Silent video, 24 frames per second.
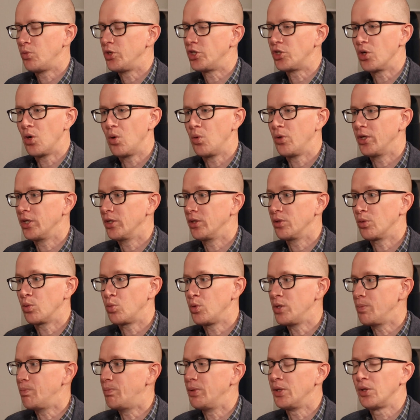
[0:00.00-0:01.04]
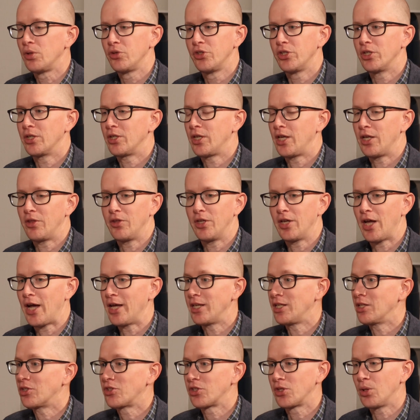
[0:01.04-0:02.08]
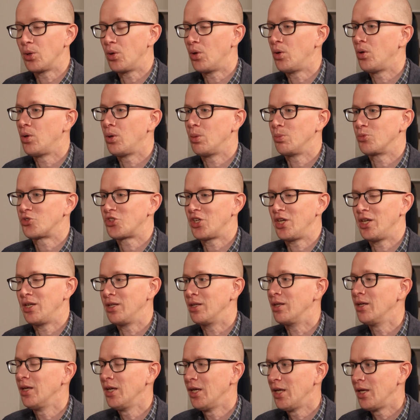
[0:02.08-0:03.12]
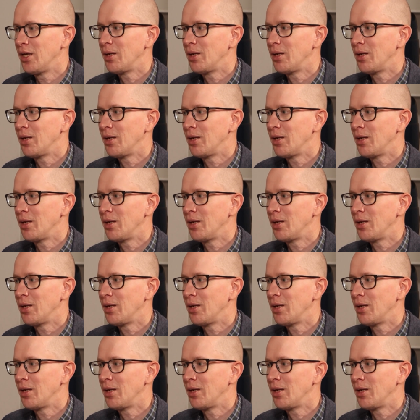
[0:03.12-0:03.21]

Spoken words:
we go in, we build it, and then I get to go home saying,